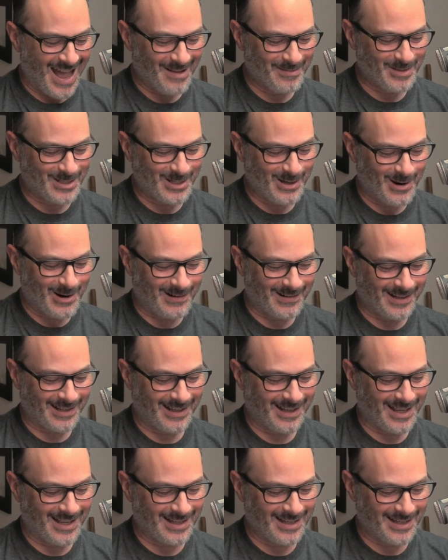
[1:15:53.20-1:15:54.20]
I'm sorry,
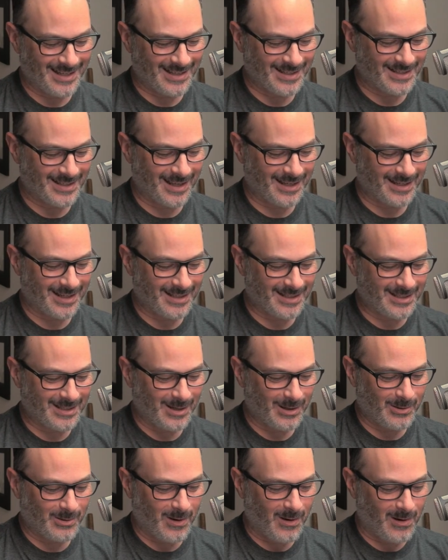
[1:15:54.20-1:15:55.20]
it is like it's
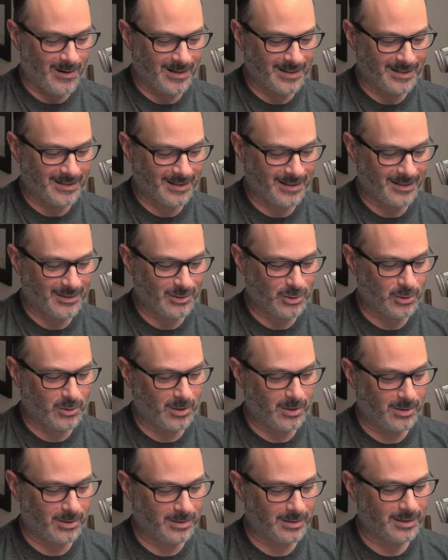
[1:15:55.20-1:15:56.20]
so hard to
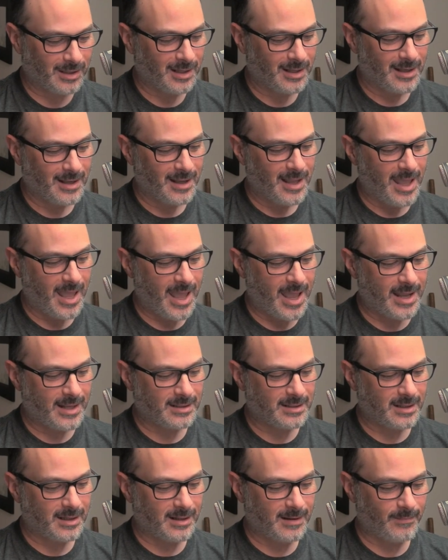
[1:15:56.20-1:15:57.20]
control,
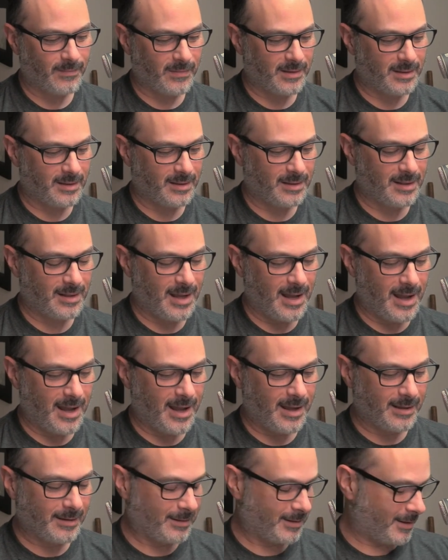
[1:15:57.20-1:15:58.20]
and uh,
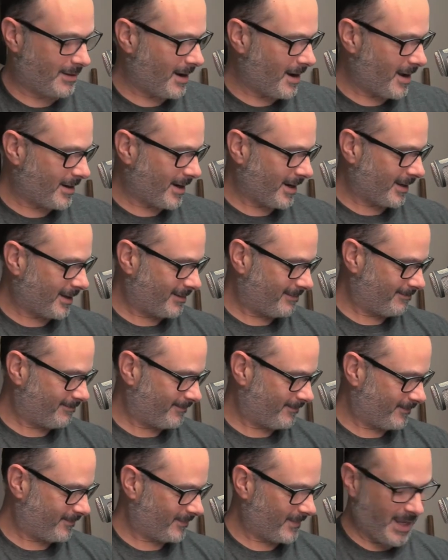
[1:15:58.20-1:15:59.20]
I God, I
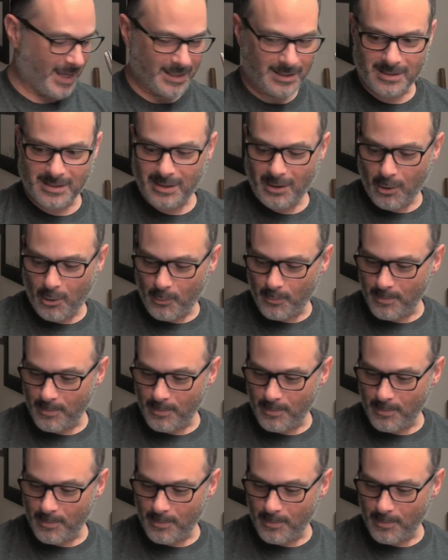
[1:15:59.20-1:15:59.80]
it's so